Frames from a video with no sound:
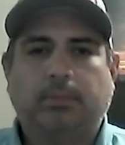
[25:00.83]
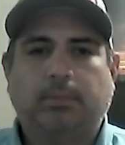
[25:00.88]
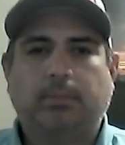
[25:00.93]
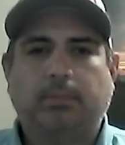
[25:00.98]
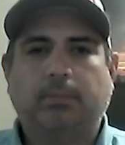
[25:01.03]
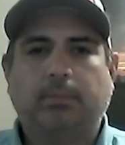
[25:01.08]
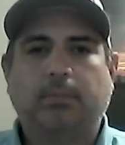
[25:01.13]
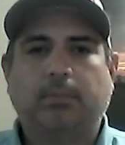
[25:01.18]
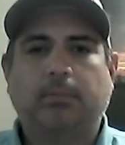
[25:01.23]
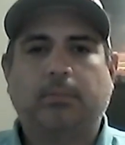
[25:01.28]

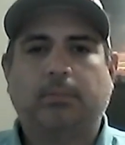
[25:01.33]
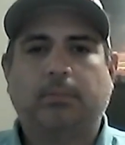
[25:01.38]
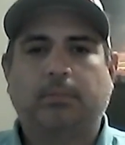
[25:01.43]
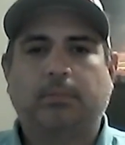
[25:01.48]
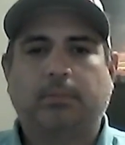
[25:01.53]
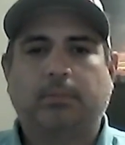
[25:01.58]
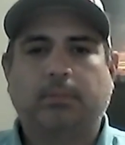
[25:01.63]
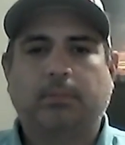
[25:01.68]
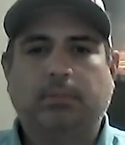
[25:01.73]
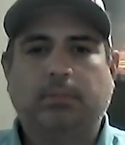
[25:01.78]

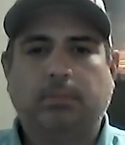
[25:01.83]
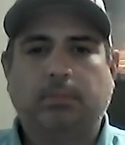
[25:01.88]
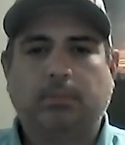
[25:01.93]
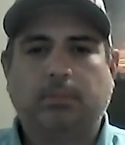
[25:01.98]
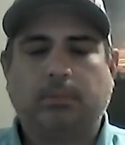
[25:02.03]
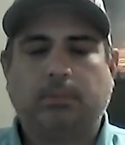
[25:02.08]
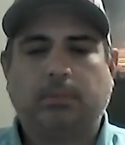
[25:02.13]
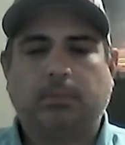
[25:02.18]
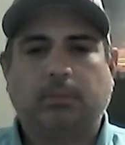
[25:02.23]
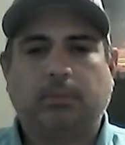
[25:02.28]

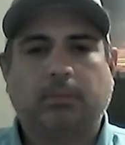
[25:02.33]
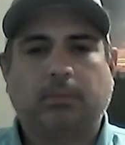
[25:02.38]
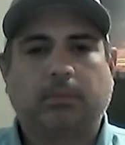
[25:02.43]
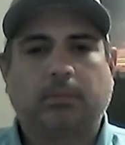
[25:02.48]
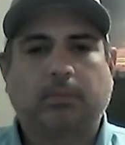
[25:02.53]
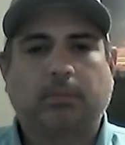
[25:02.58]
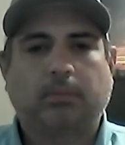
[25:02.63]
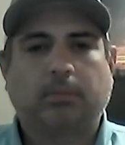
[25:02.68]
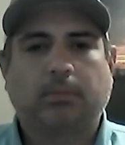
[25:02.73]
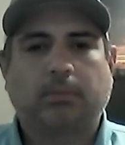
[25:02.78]

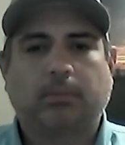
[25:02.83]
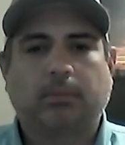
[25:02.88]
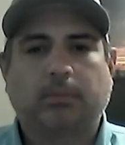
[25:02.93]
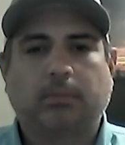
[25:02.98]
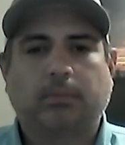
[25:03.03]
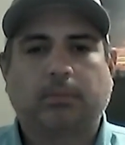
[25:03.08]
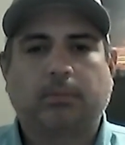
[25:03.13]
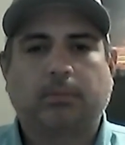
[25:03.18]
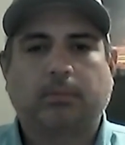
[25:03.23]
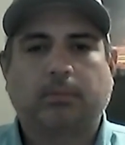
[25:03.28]

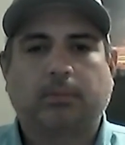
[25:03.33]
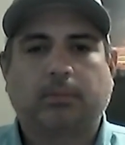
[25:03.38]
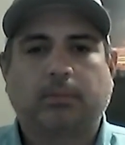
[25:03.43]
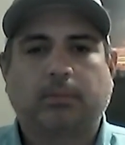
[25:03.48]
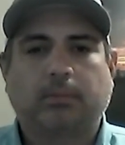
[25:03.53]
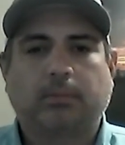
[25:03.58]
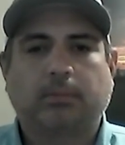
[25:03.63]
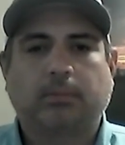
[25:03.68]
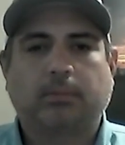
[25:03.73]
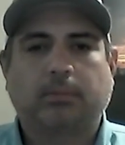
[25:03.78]

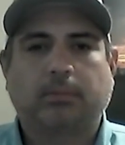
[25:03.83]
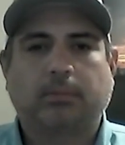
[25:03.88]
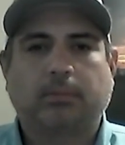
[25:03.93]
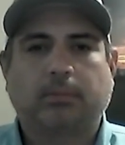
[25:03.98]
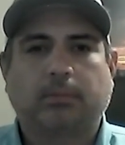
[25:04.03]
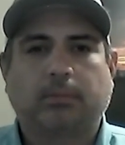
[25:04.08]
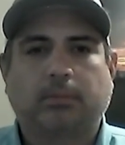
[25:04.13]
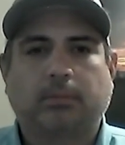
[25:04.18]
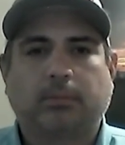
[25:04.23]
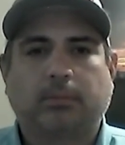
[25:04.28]

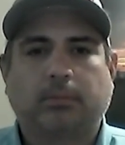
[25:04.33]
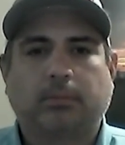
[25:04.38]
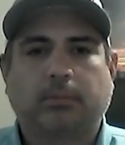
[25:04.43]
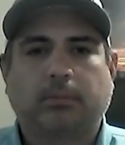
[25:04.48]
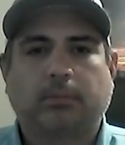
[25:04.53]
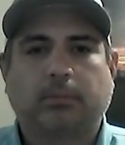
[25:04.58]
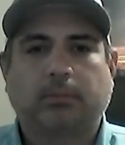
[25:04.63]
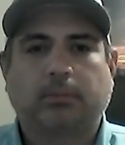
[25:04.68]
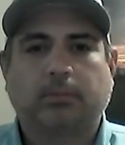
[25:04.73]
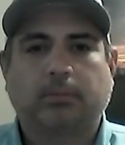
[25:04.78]

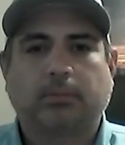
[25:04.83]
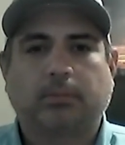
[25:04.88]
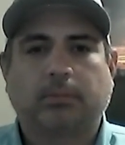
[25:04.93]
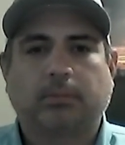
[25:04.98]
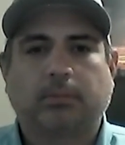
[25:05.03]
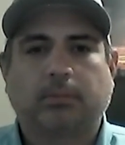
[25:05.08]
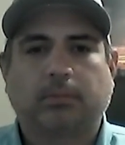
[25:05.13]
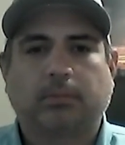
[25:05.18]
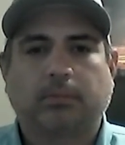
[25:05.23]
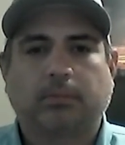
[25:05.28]

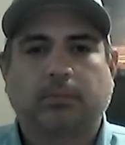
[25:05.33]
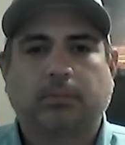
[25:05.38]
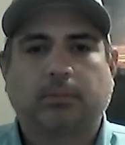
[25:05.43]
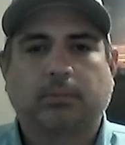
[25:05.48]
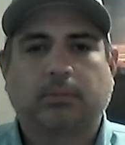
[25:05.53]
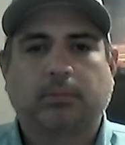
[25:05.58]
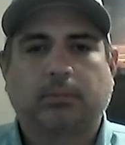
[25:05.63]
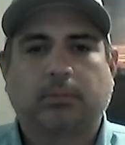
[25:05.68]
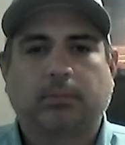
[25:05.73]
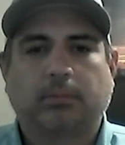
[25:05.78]

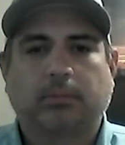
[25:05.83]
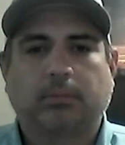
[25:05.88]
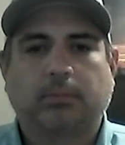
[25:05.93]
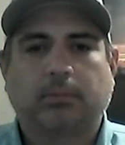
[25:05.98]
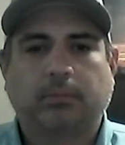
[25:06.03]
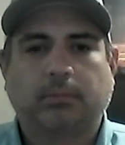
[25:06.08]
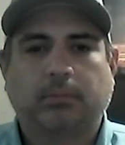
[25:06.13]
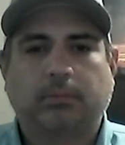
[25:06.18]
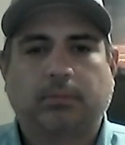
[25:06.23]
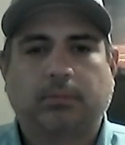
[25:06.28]

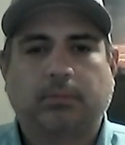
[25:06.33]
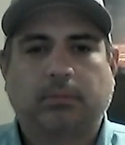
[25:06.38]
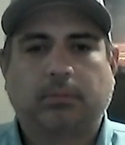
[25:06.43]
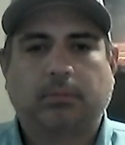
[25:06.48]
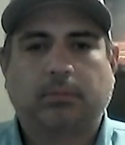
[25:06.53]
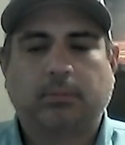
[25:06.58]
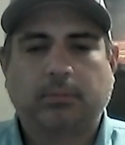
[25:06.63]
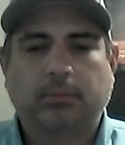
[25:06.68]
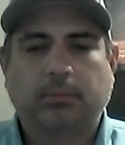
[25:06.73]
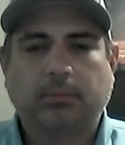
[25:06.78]

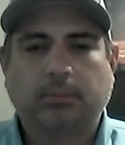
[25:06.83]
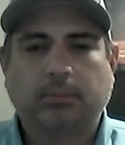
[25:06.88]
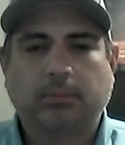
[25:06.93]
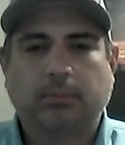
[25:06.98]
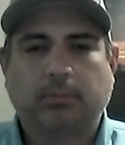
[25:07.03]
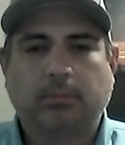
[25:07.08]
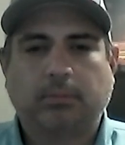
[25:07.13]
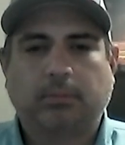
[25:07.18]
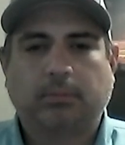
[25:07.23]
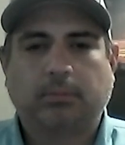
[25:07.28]

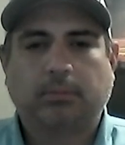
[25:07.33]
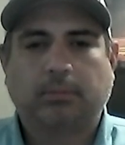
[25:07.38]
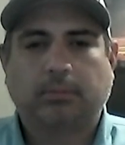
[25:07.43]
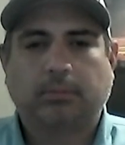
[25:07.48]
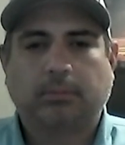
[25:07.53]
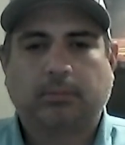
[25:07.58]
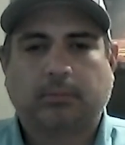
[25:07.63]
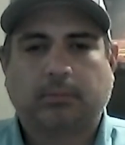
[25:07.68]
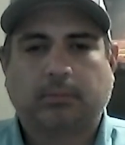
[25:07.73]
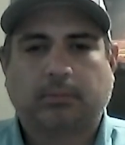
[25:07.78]

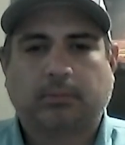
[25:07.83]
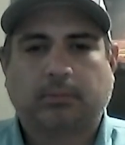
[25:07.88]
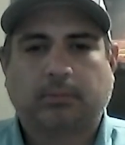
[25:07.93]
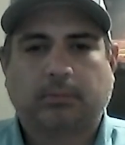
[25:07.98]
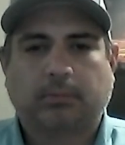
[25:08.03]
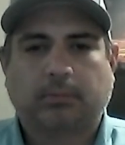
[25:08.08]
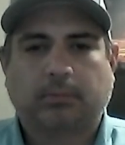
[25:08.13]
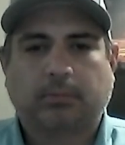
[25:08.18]
[no speech]